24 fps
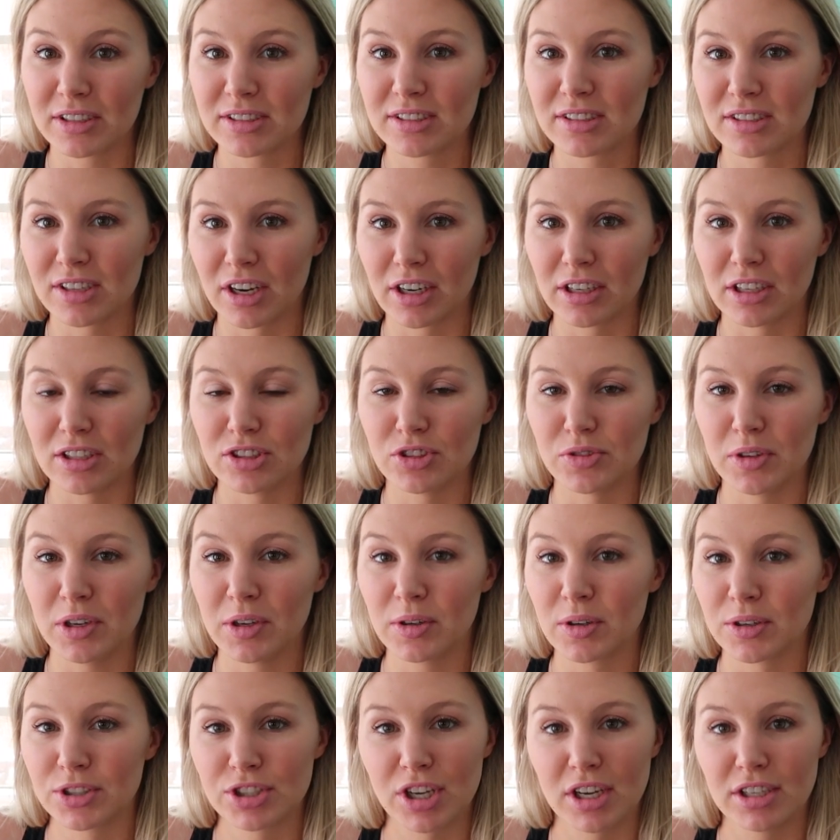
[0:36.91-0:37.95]
first started
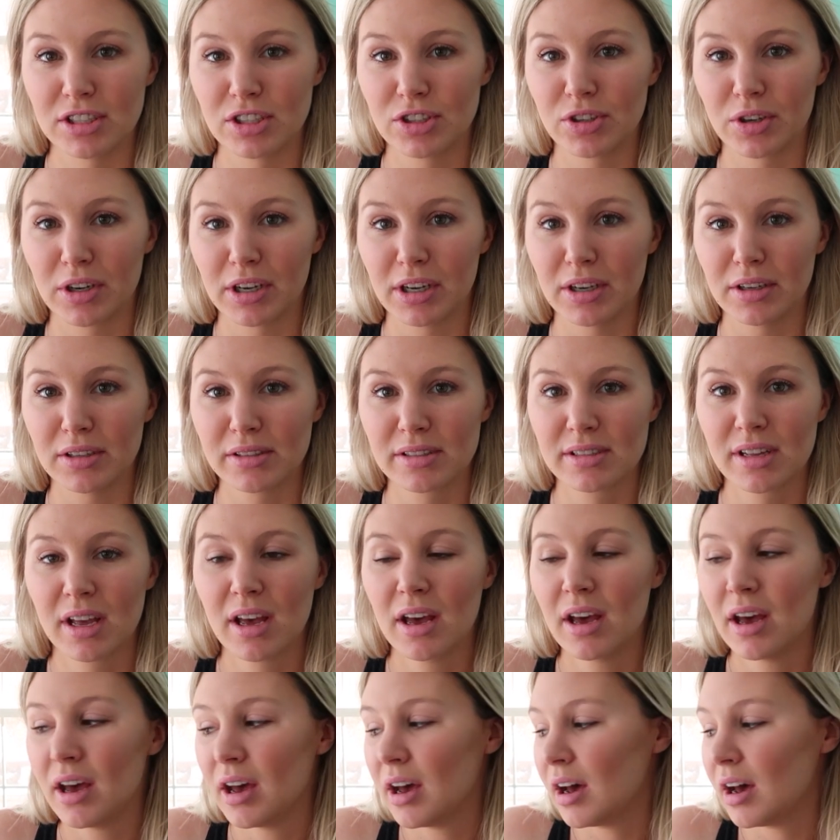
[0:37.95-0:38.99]
doing crochet tutorials.